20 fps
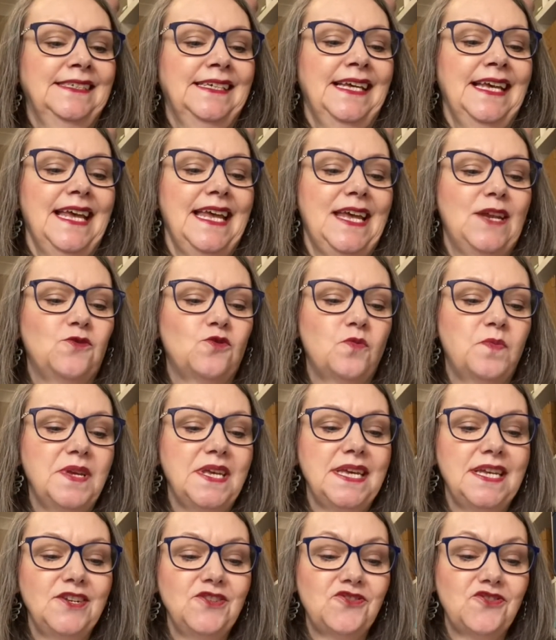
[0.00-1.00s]
It will be
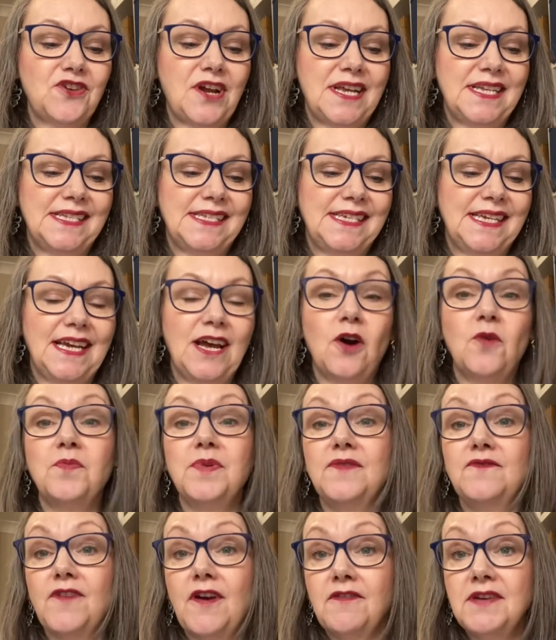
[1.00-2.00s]
interesting. I'll
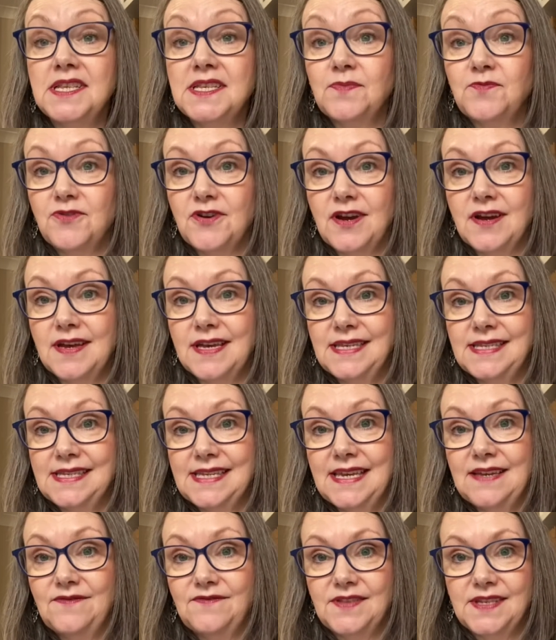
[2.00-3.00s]
be very surprised
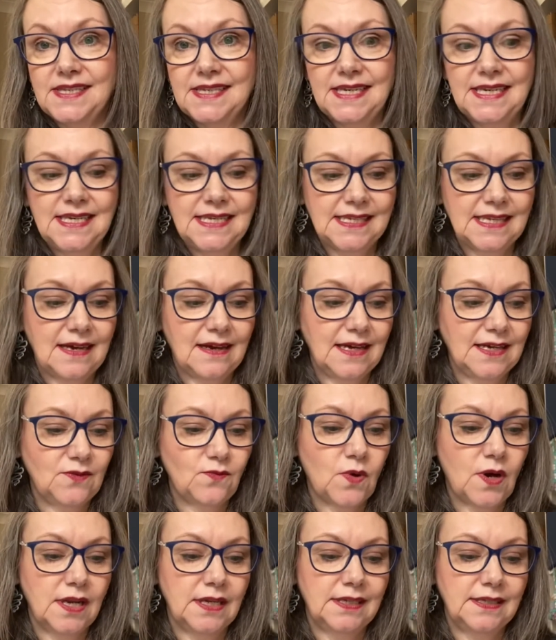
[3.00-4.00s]
if the seaside
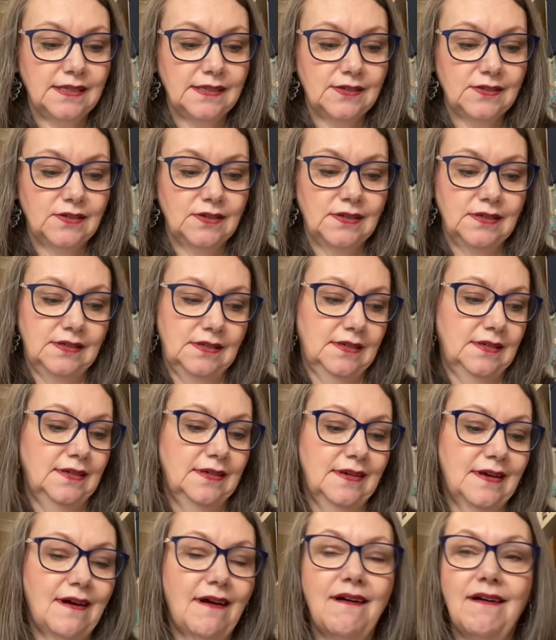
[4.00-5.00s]
ones
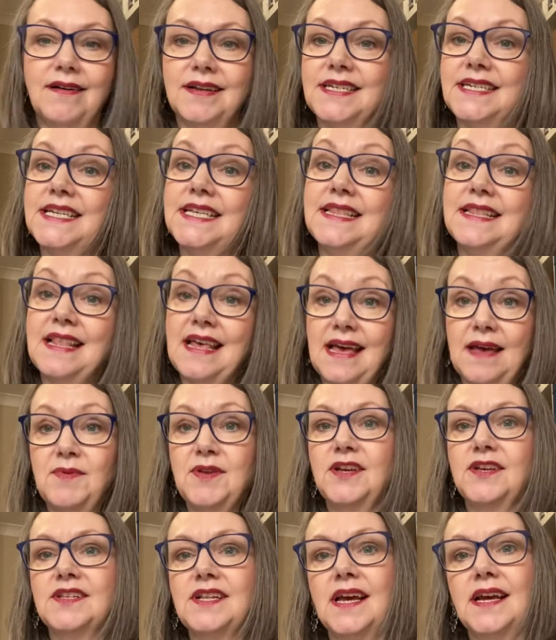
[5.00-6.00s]
aren't in there,
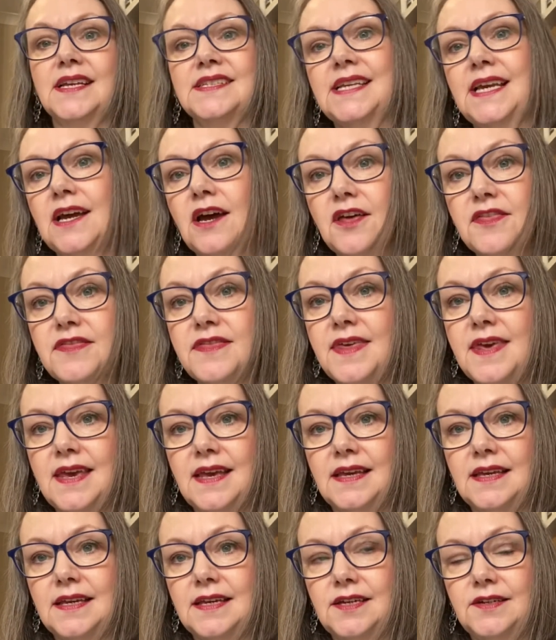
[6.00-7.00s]
because like I say, I
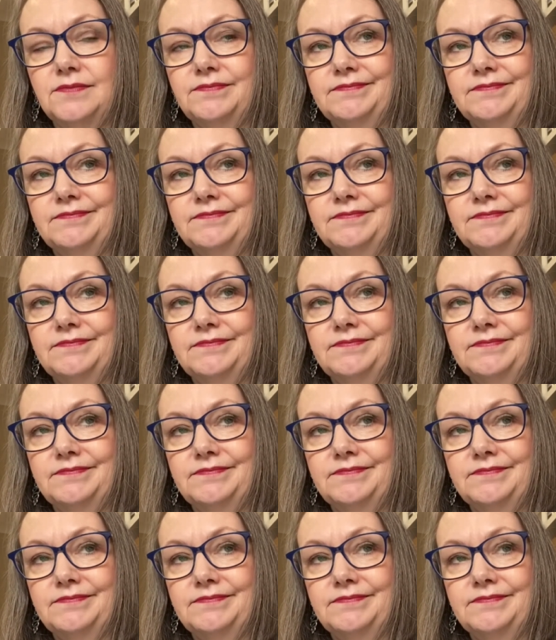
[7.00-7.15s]
think